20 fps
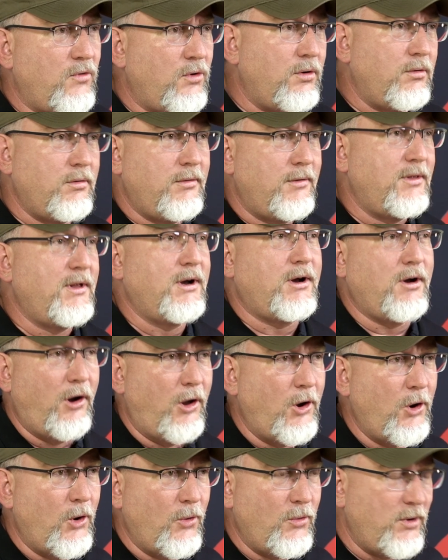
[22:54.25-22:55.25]
clone.
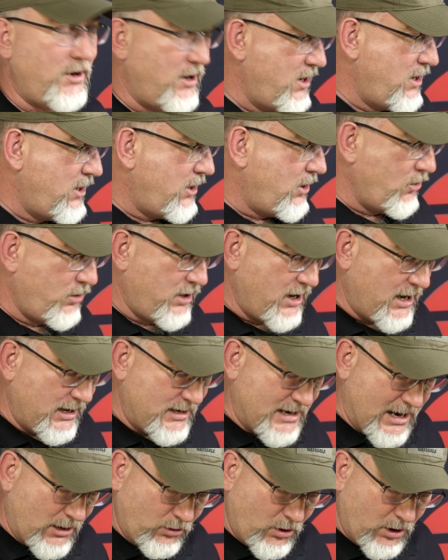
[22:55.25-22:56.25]
Okay, now look,